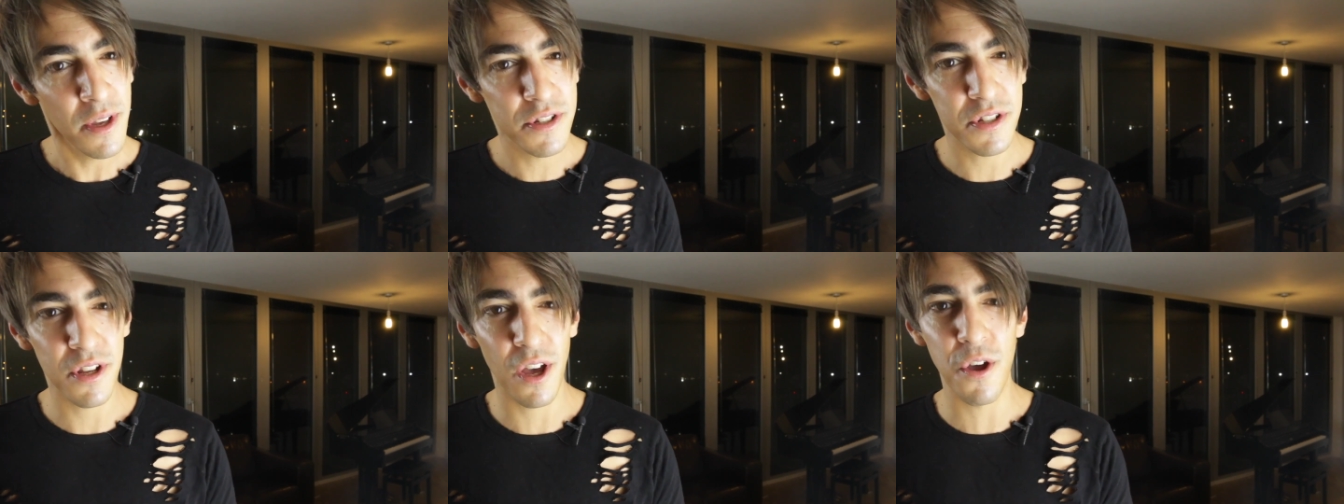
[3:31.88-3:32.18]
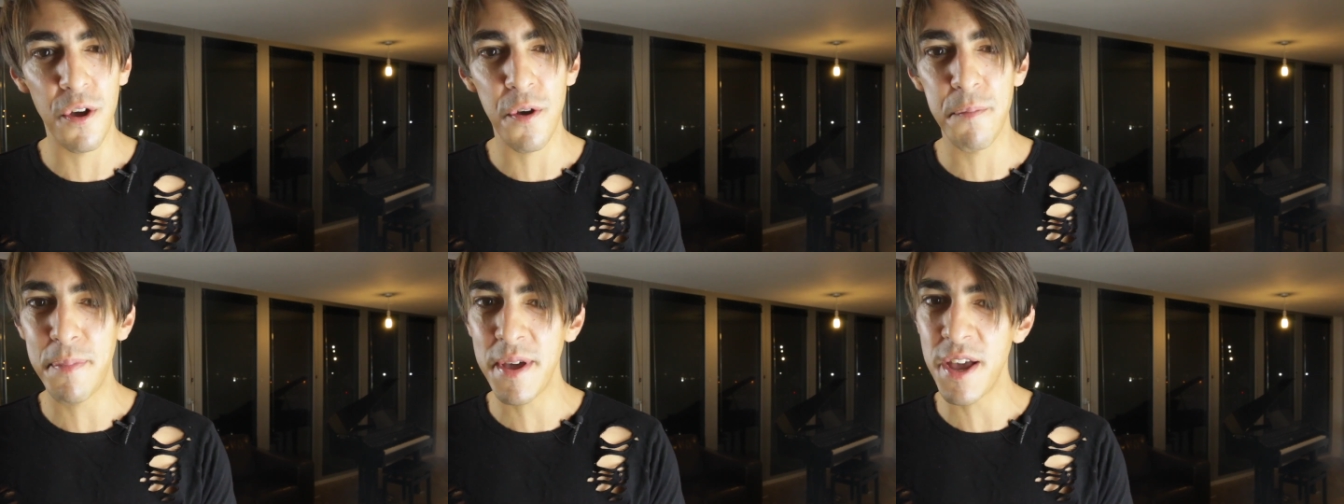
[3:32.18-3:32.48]

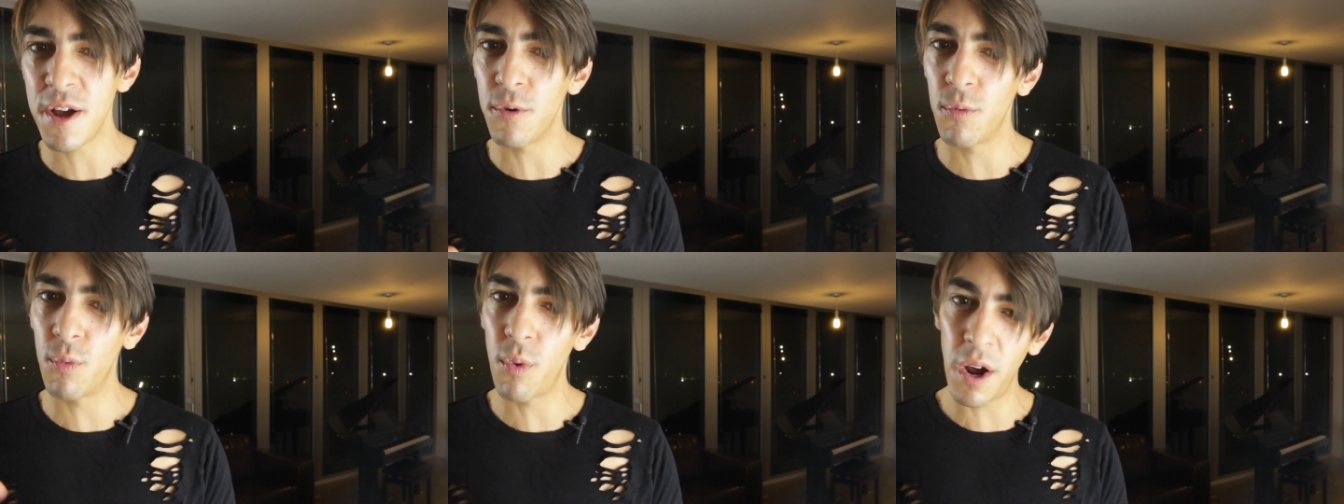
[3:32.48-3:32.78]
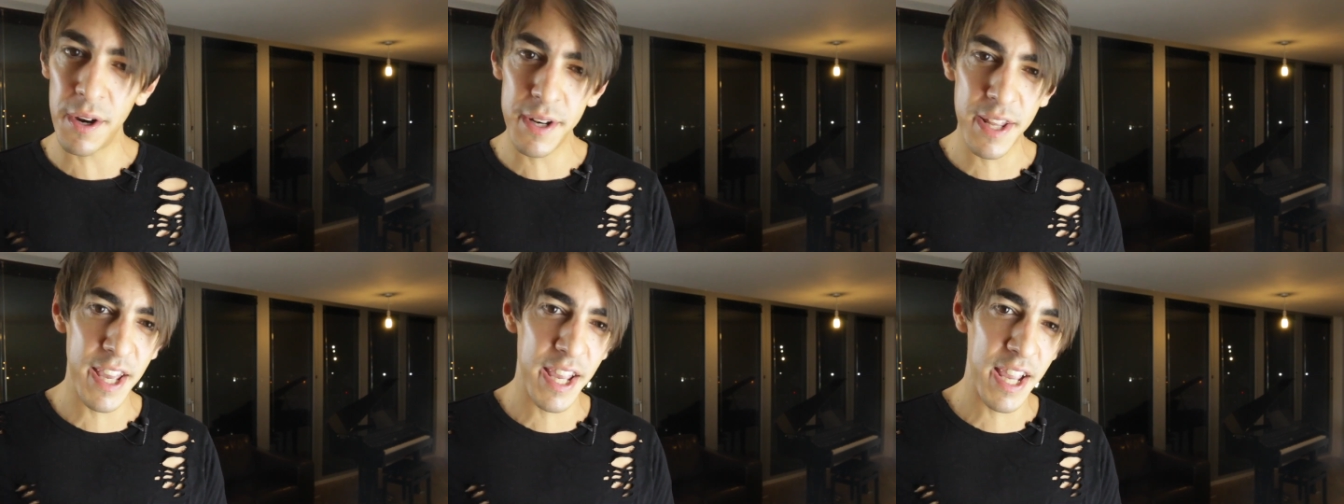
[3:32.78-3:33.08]
So be it
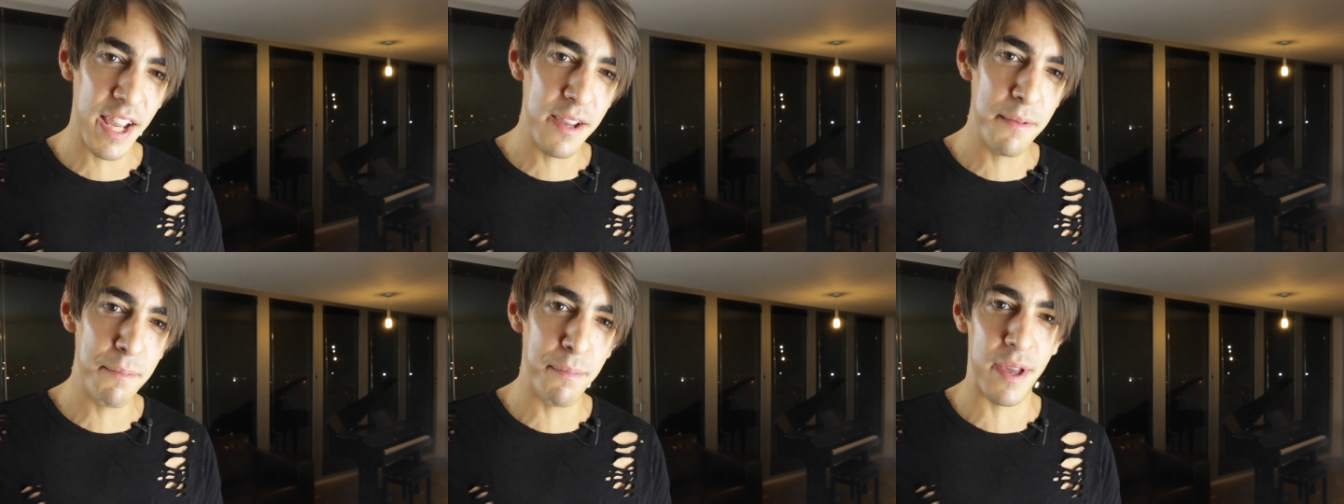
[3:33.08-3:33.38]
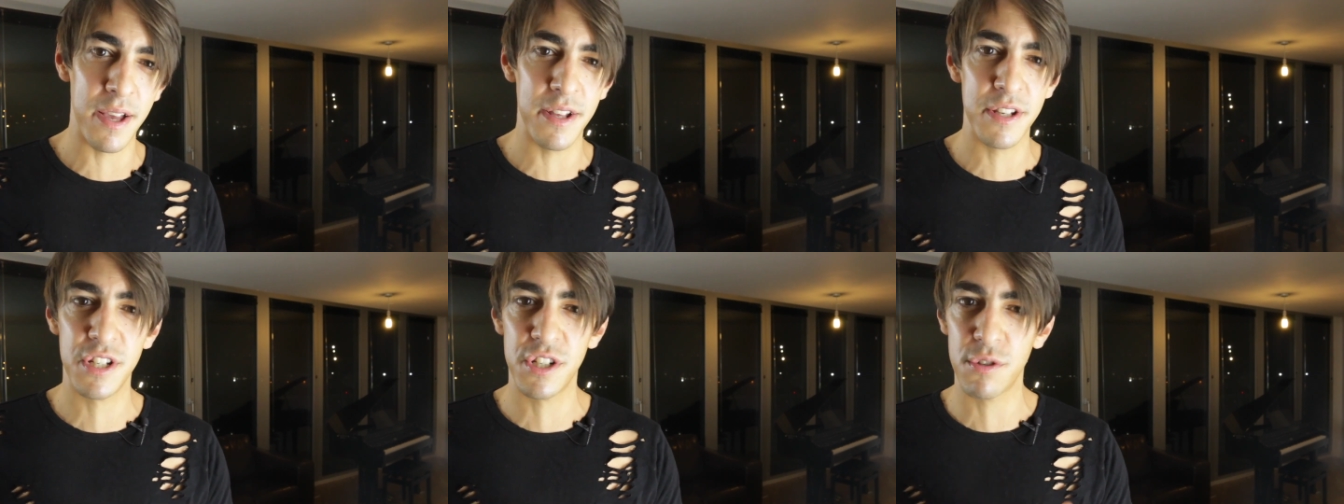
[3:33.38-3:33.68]
running,
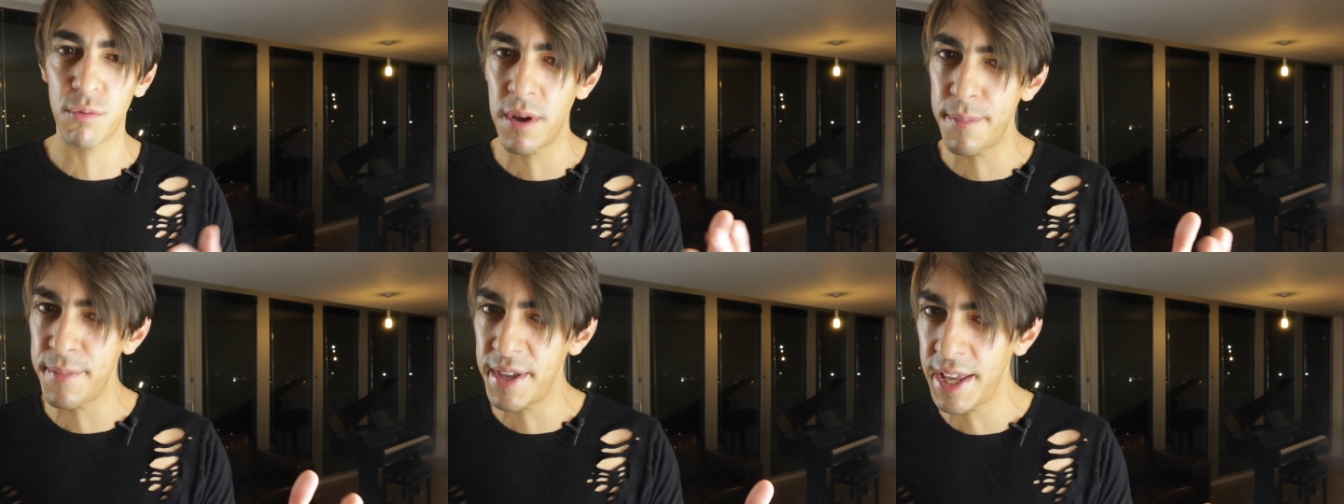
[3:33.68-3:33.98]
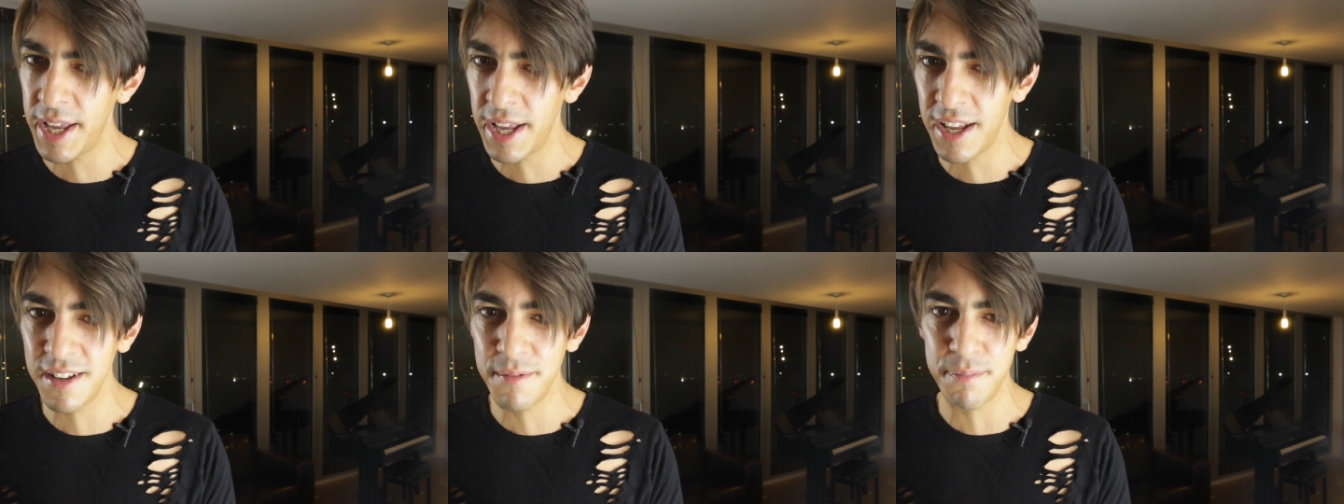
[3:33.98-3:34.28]
be it
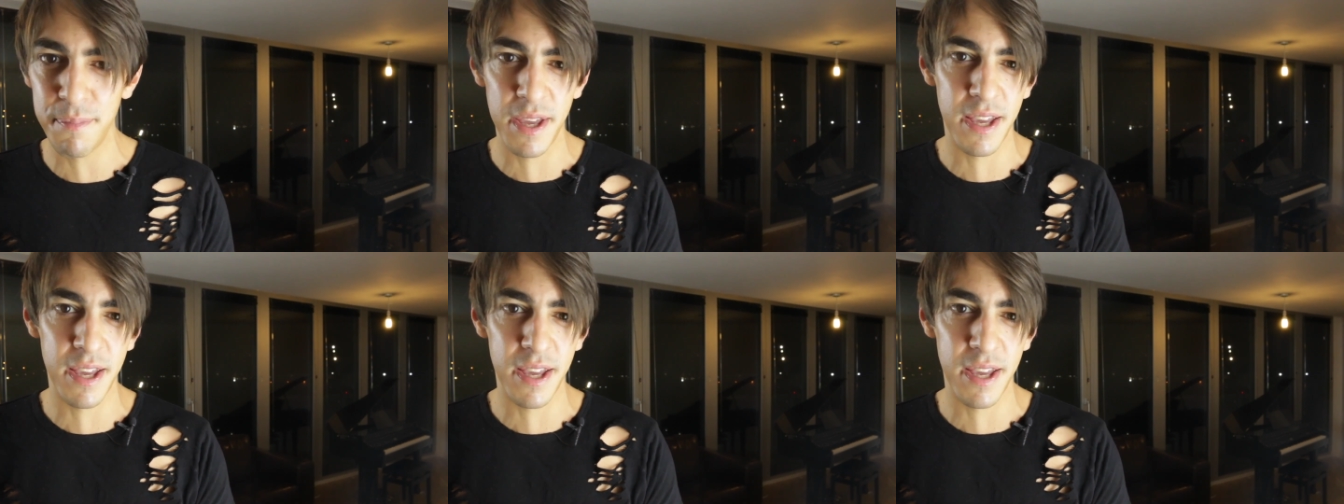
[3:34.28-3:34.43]
swimming,